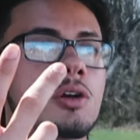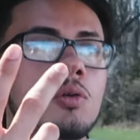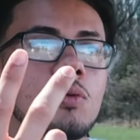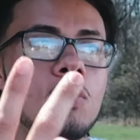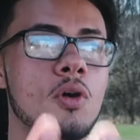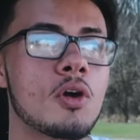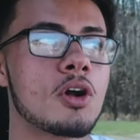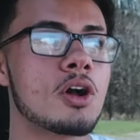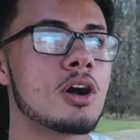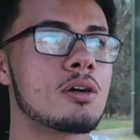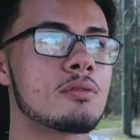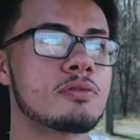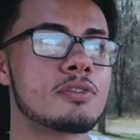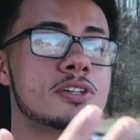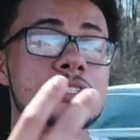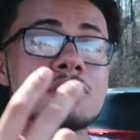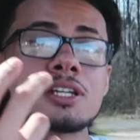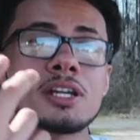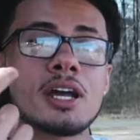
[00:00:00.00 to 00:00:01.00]
Woke up.
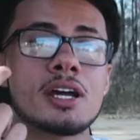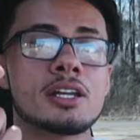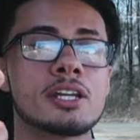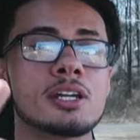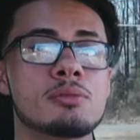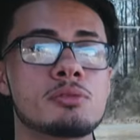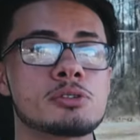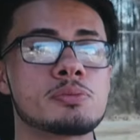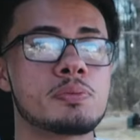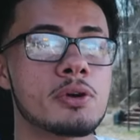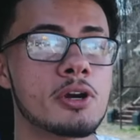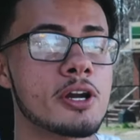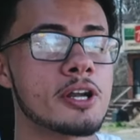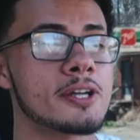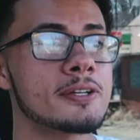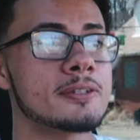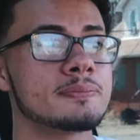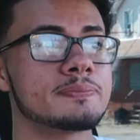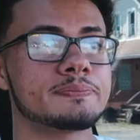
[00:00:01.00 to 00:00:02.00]
First thing I did was
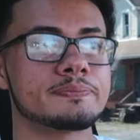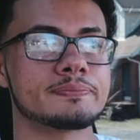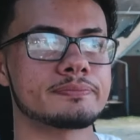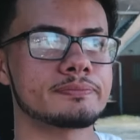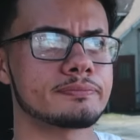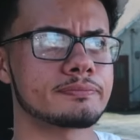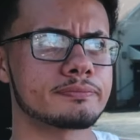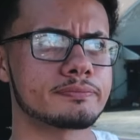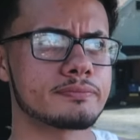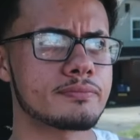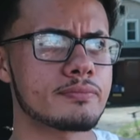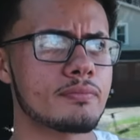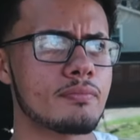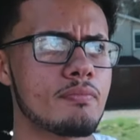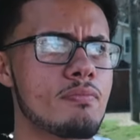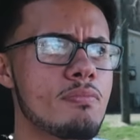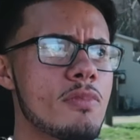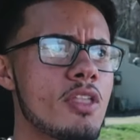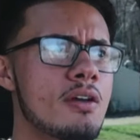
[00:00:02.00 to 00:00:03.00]
pray.
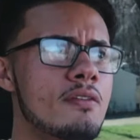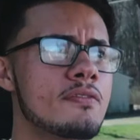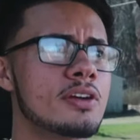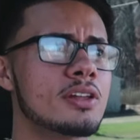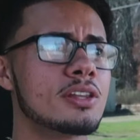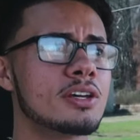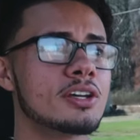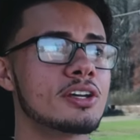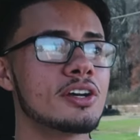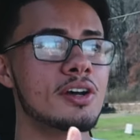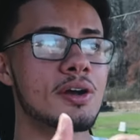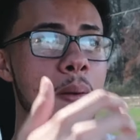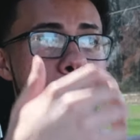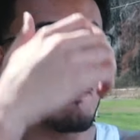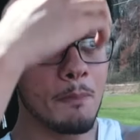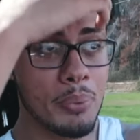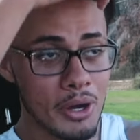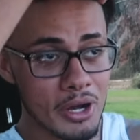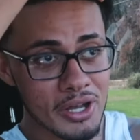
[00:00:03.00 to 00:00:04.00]
Feeling
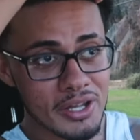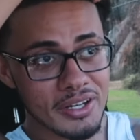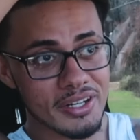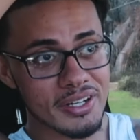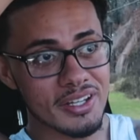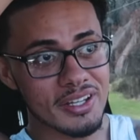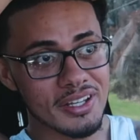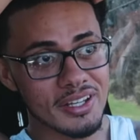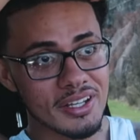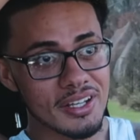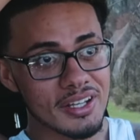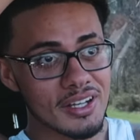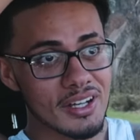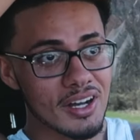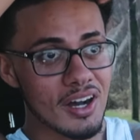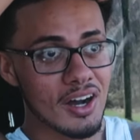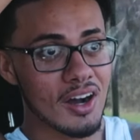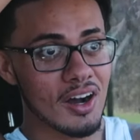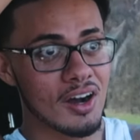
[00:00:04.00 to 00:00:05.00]
good. But
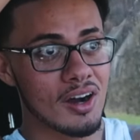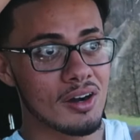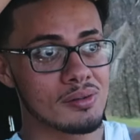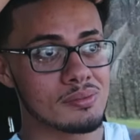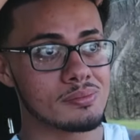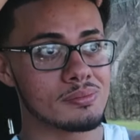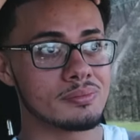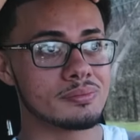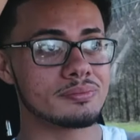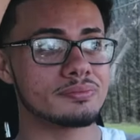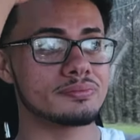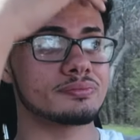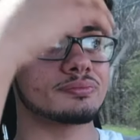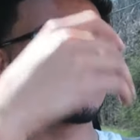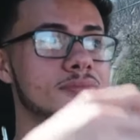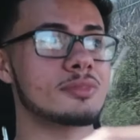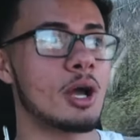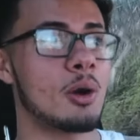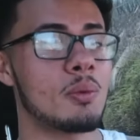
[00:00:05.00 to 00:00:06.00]
um,
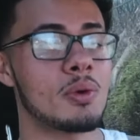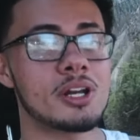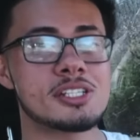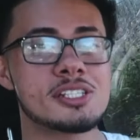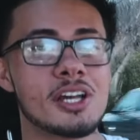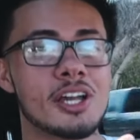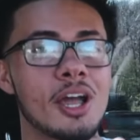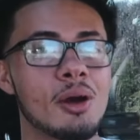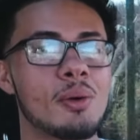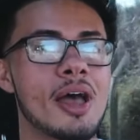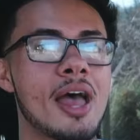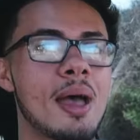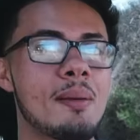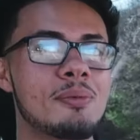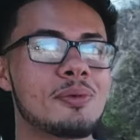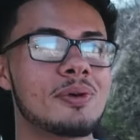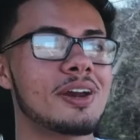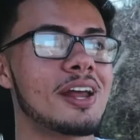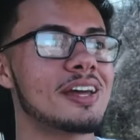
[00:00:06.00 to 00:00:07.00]
I want to tell y'all what
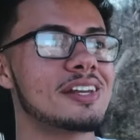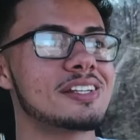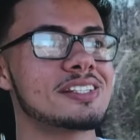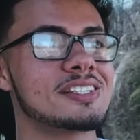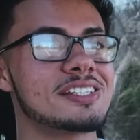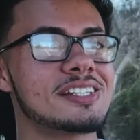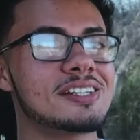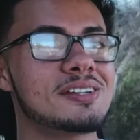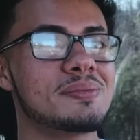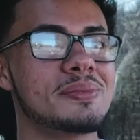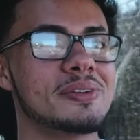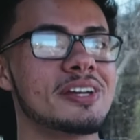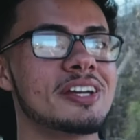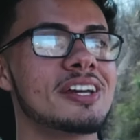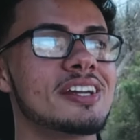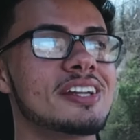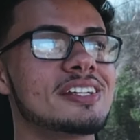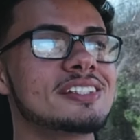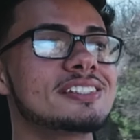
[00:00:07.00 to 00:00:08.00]
happened with at the gym,
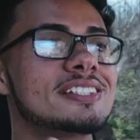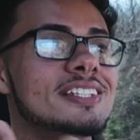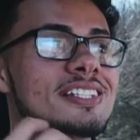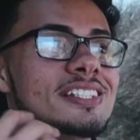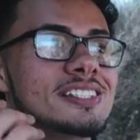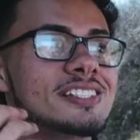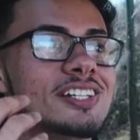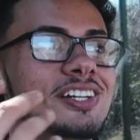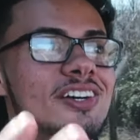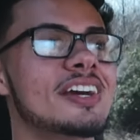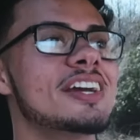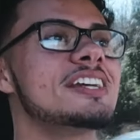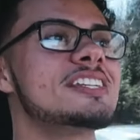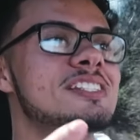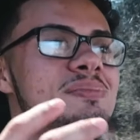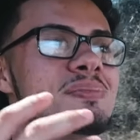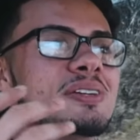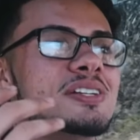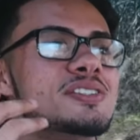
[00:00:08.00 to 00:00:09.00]
man. It's and it's
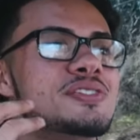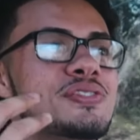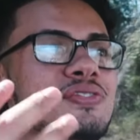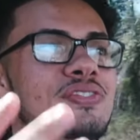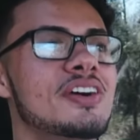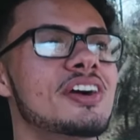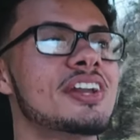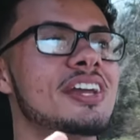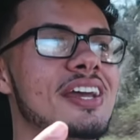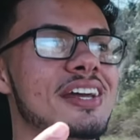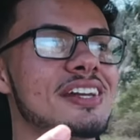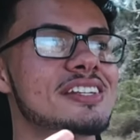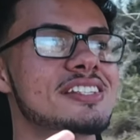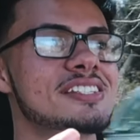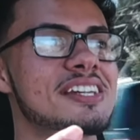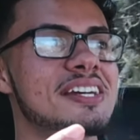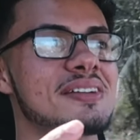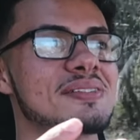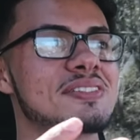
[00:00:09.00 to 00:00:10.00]
crazy, but it's funny at the
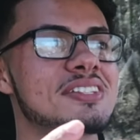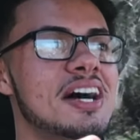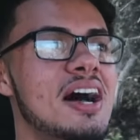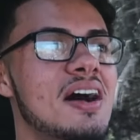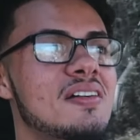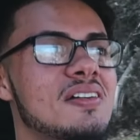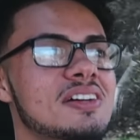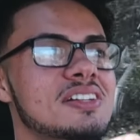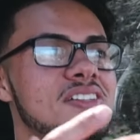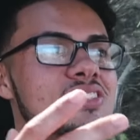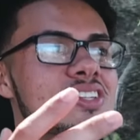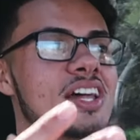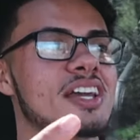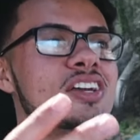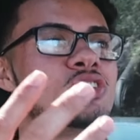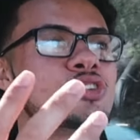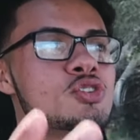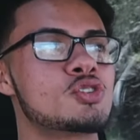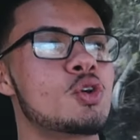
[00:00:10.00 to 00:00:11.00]
same time. Cause it's like
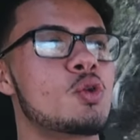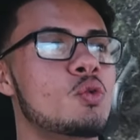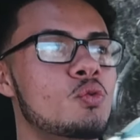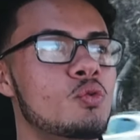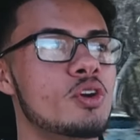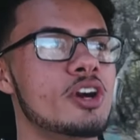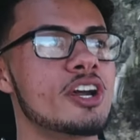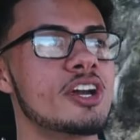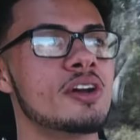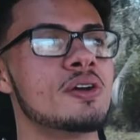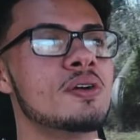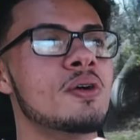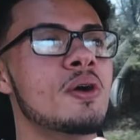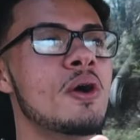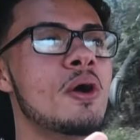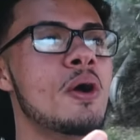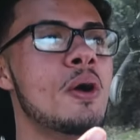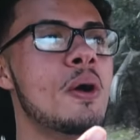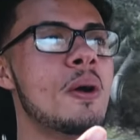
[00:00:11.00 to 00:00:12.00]
it's so real.
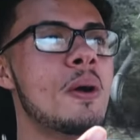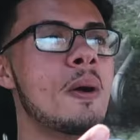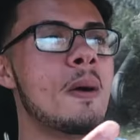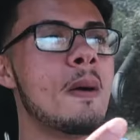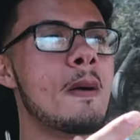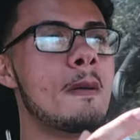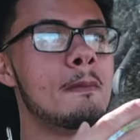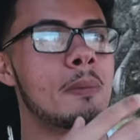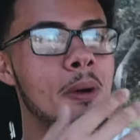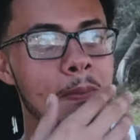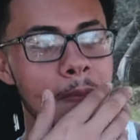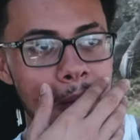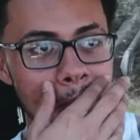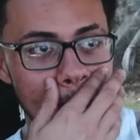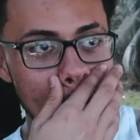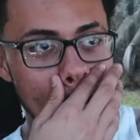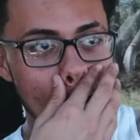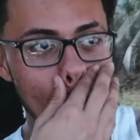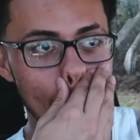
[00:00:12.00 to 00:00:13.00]
But
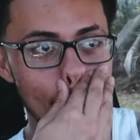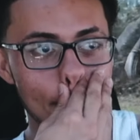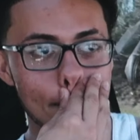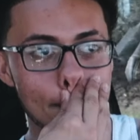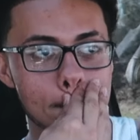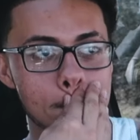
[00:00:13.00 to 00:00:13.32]
man,